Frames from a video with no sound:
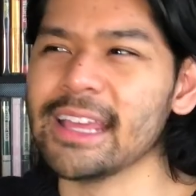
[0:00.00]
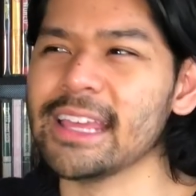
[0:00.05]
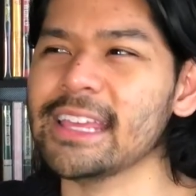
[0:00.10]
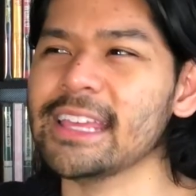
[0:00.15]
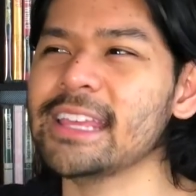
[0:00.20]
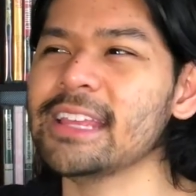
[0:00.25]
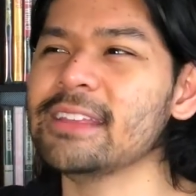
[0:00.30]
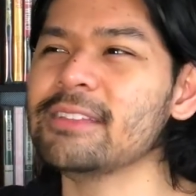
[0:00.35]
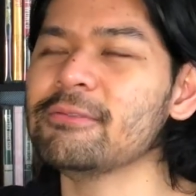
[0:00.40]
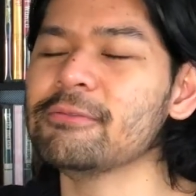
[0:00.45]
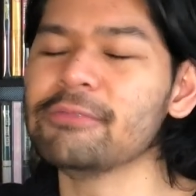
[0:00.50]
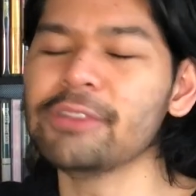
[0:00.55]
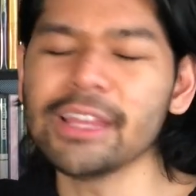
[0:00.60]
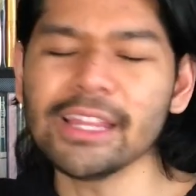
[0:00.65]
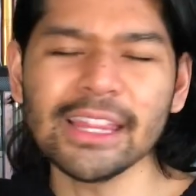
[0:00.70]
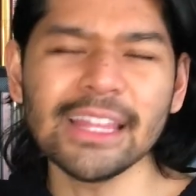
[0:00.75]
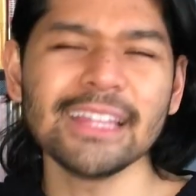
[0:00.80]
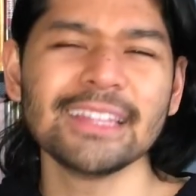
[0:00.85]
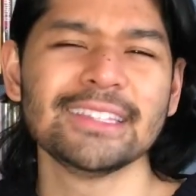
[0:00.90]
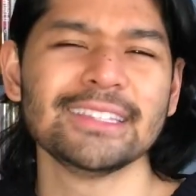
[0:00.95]
It
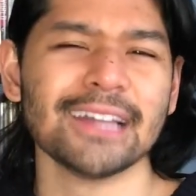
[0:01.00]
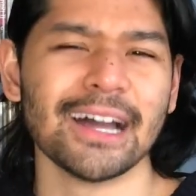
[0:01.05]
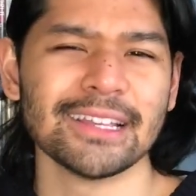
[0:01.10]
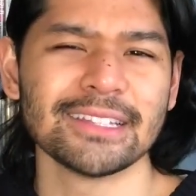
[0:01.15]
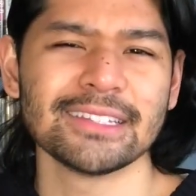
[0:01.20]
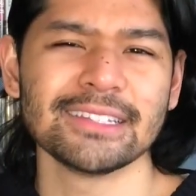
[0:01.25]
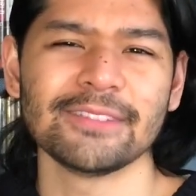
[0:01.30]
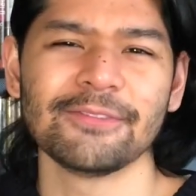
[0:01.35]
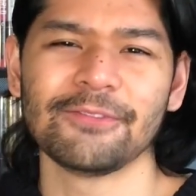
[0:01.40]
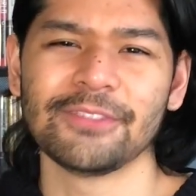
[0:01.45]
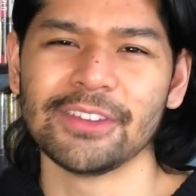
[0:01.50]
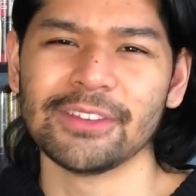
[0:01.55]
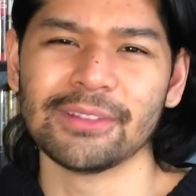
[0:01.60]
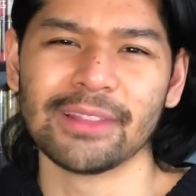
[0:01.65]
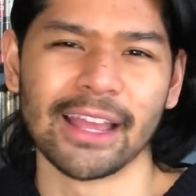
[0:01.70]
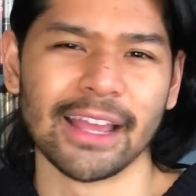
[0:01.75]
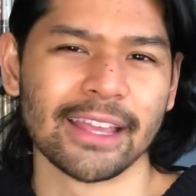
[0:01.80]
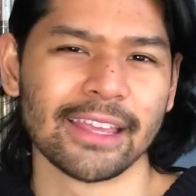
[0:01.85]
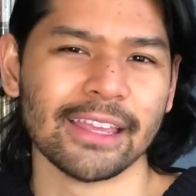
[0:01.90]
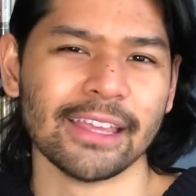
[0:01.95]
really doesn't feel
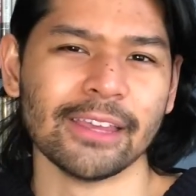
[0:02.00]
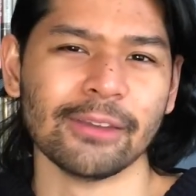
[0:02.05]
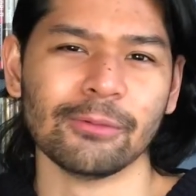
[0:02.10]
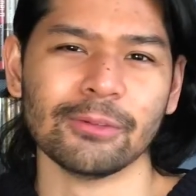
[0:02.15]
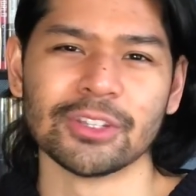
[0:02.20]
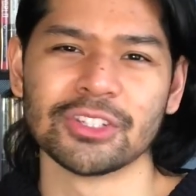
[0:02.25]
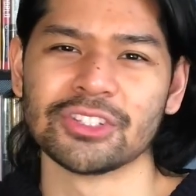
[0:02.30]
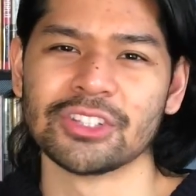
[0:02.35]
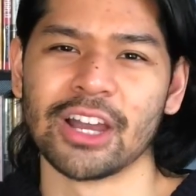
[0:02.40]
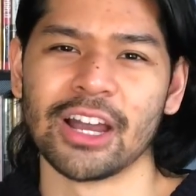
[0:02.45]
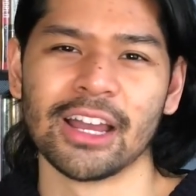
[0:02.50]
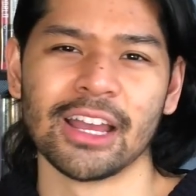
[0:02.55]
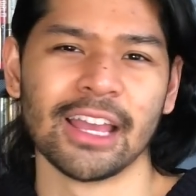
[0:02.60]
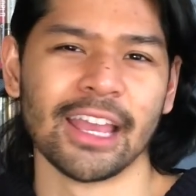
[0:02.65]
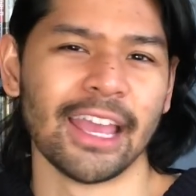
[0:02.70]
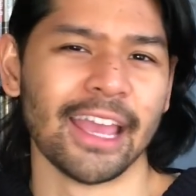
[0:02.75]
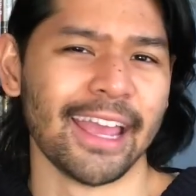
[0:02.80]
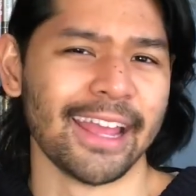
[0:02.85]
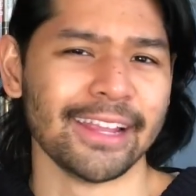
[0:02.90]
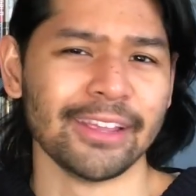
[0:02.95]
like it was shot
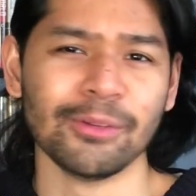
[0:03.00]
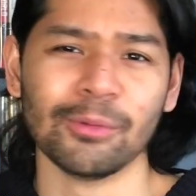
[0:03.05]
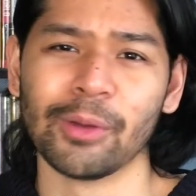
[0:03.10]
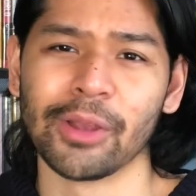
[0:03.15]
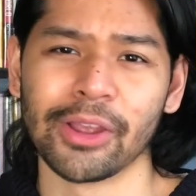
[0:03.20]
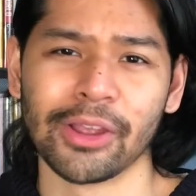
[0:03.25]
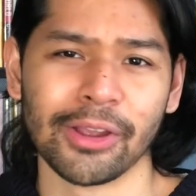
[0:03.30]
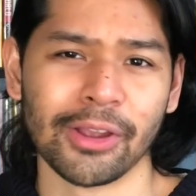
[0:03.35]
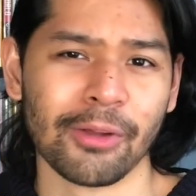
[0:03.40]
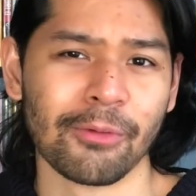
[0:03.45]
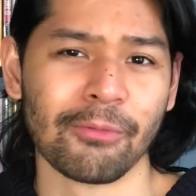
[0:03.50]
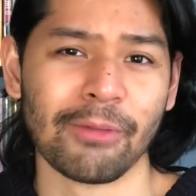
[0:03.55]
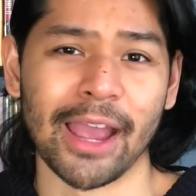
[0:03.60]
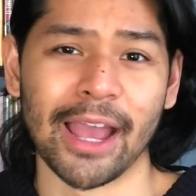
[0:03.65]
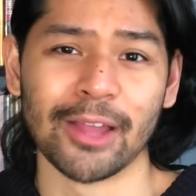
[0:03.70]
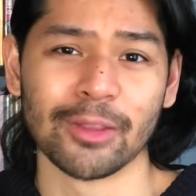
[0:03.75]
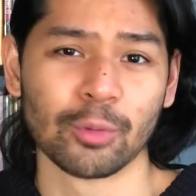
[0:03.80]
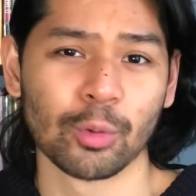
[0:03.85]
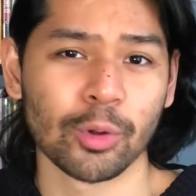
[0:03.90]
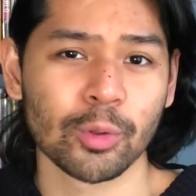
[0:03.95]
anywhere
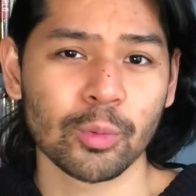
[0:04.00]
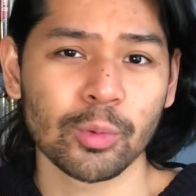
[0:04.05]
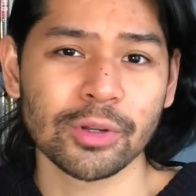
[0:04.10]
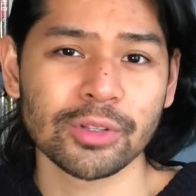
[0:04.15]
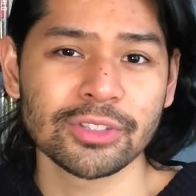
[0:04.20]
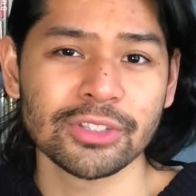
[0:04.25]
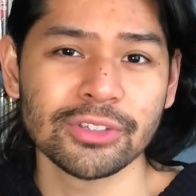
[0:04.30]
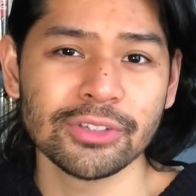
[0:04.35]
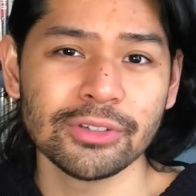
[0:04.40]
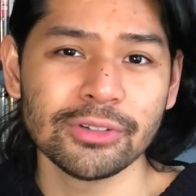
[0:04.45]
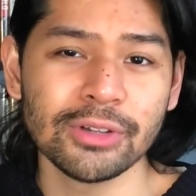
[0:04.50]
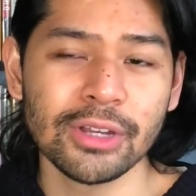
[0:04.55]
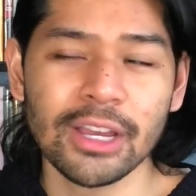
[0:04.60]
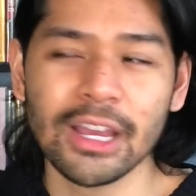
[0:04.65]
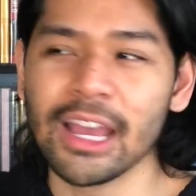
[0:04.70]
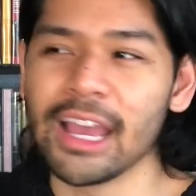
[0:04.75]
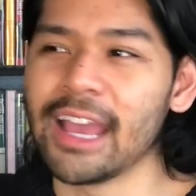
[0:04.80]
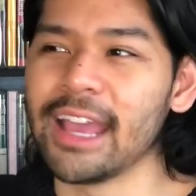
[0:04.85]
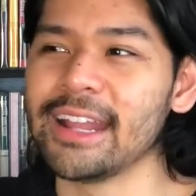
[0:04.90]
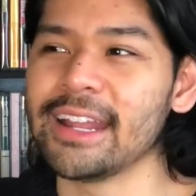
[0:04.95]
around World War II,
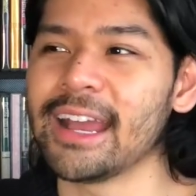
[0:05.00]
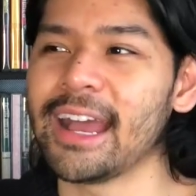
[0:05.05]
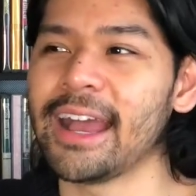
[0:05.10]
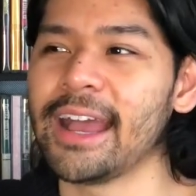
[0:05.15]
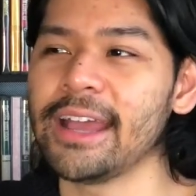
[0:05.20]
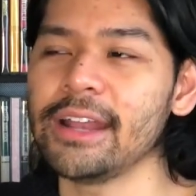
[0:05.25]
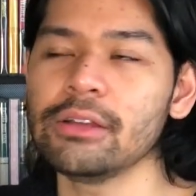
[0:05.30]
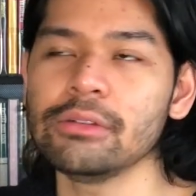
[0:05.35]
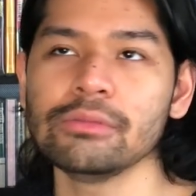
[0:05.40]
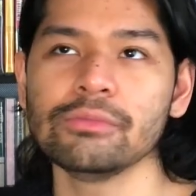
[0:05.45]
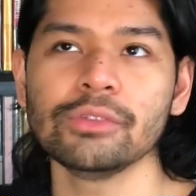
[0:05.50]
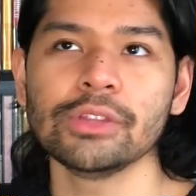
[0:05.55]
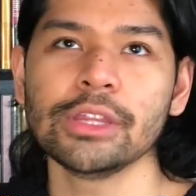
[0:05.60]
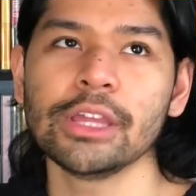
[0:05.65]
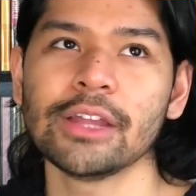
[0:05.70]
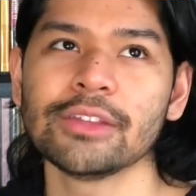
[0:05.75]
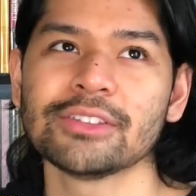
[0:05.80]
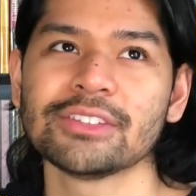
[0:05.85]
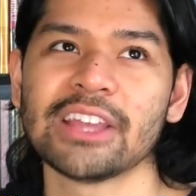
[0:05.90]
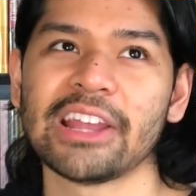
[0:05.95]
and I don't really
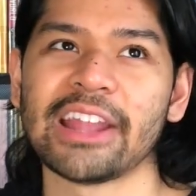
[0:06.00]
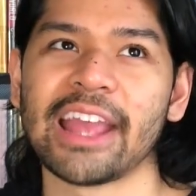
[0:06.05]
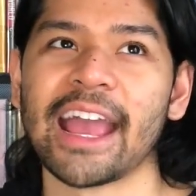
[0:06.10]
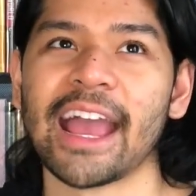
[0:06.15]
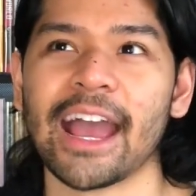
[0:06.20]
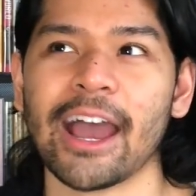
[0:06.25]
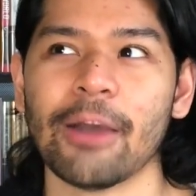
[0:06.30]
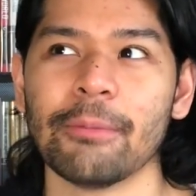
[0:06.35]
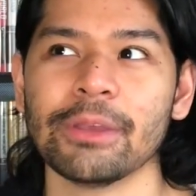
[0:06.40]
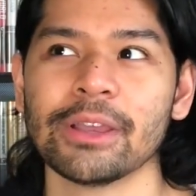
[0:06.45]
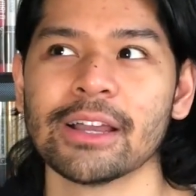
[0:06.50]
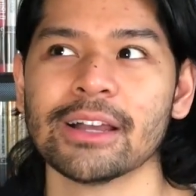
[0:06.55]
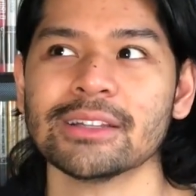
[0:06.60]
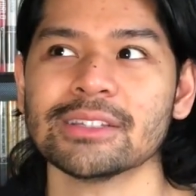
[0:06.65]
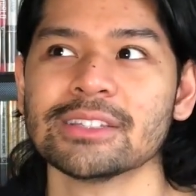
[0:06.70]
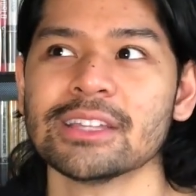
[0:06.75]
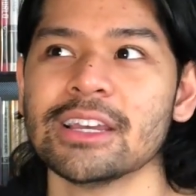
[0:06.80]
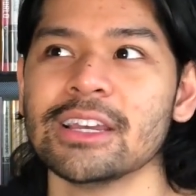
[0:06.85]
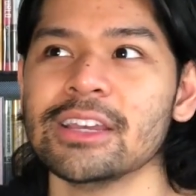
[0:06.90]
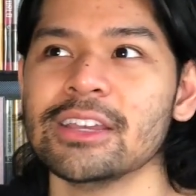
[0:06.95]
understand how,
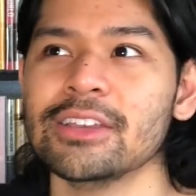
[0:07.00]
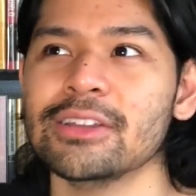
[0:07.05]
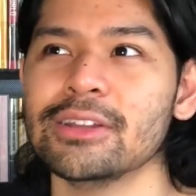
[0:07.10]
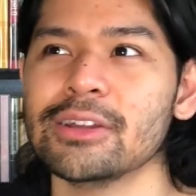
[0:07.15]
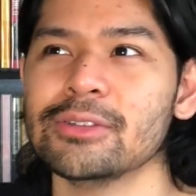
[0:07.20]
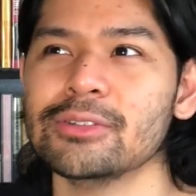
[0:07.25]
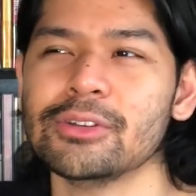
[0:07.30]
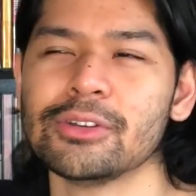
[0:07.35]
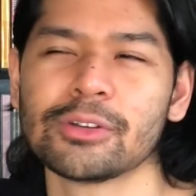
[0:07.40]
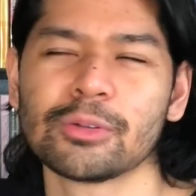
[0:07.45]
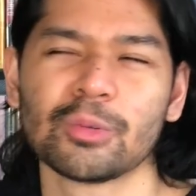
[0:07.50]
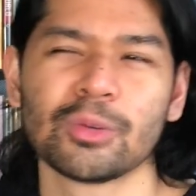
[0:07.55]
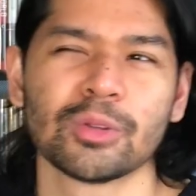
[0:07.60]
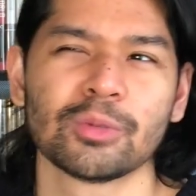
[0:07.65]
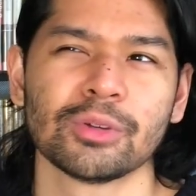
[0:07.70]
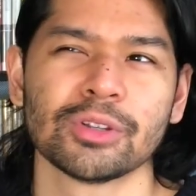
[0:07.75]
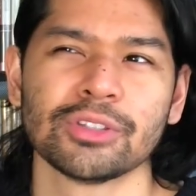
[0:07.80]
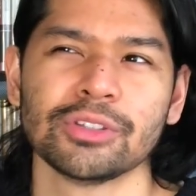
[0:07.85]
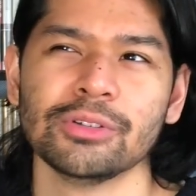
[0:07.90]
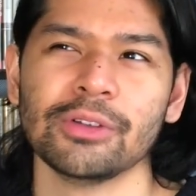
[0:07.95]
because, you know, during World
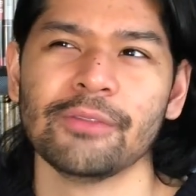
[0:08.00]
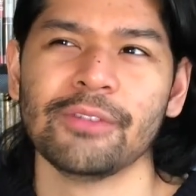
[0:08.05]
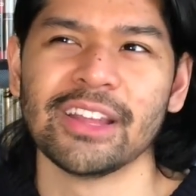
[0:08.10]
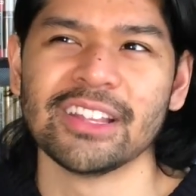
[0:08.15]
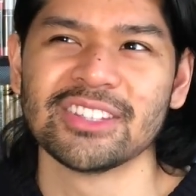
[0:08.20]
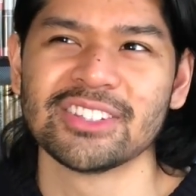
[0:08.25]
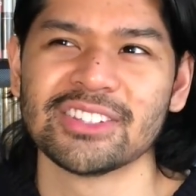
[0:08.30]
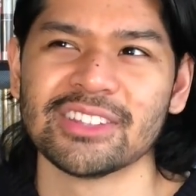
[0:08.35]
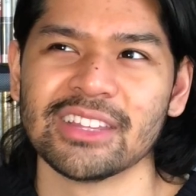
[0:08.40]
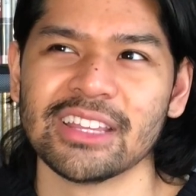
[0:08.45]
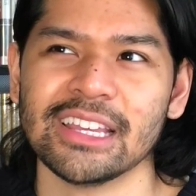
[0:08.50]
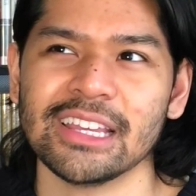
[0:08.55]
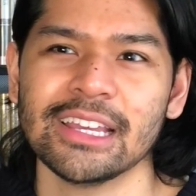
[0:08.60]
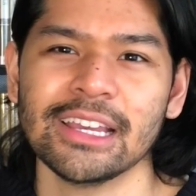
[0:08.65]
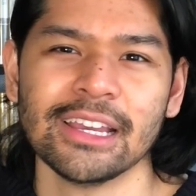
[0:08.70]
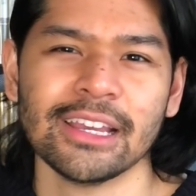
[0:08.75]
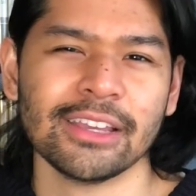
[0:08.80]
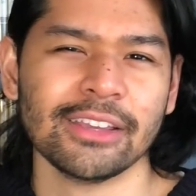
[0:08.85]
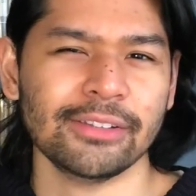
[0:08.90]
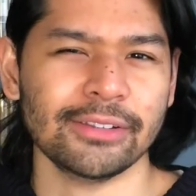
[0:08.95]
War II, eventually,
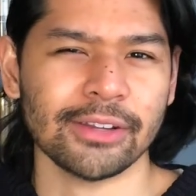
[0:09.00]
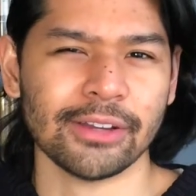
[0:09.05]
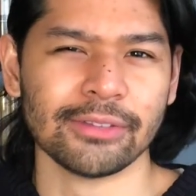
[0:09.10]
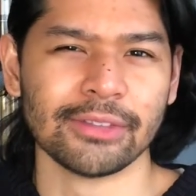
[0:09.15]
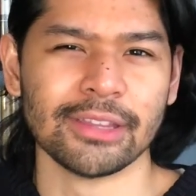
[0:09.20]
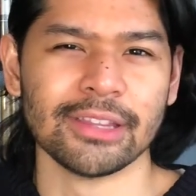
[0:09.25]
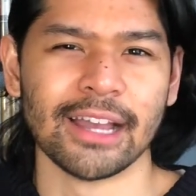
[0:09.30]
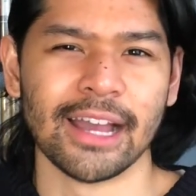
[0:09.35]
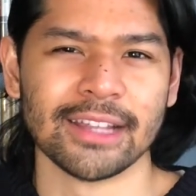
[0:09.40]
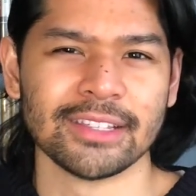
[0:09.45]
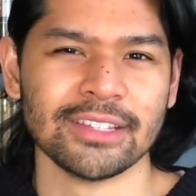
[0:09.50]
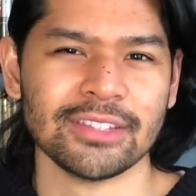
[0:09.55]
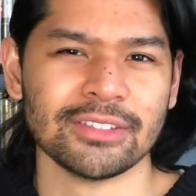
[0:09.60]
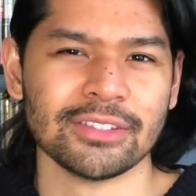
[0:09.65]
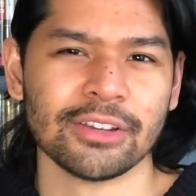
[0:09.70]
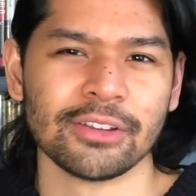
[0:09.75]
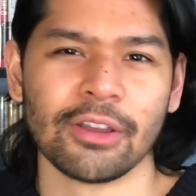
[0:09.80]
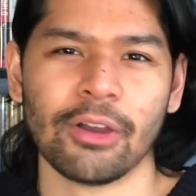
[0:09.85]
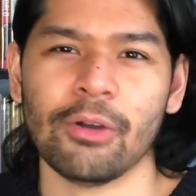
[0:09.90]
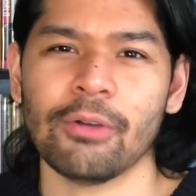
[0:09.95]
you know, the Nazis
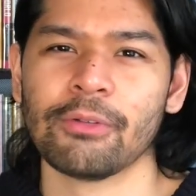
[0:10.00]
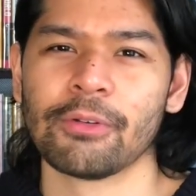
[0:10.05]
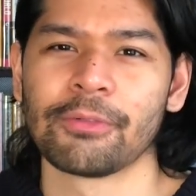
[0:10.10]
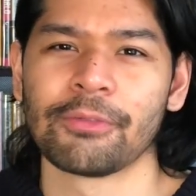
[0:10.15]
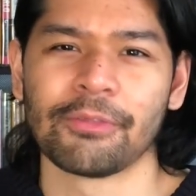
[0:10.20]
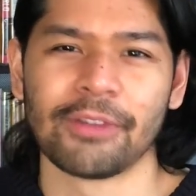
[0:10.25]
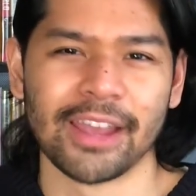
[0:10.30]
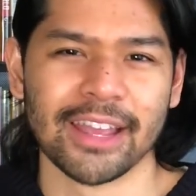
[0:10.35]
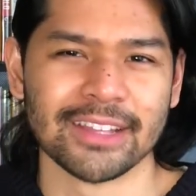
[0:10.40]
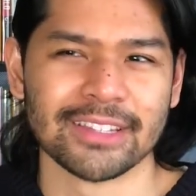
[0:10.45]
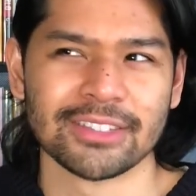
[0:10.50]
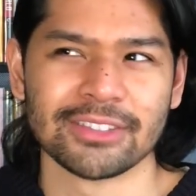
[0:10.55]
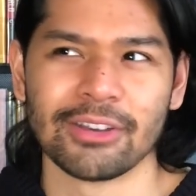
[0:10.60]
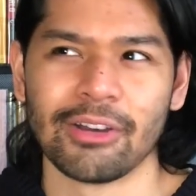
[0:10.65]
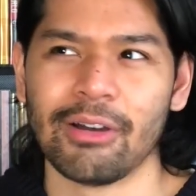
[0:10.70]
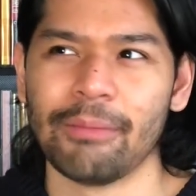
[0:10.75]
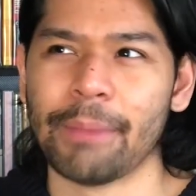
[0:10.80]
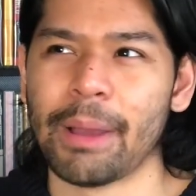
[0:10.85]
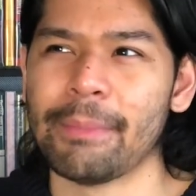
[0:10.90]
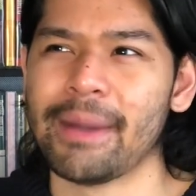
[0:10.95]
took over France,
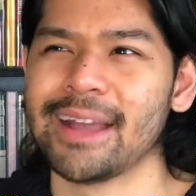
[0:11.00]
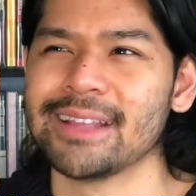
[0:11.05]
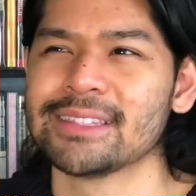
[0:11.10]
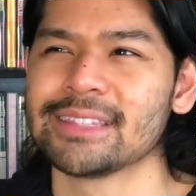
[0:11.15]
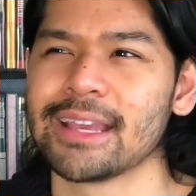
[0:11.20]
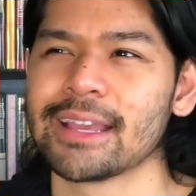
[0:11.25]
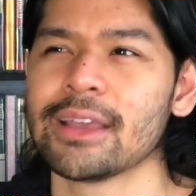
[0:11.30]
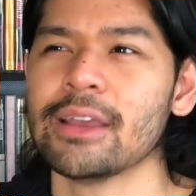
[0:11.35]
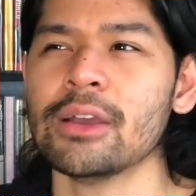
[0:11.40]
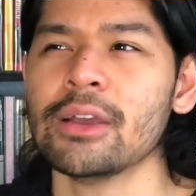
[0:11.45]
so my mind's like,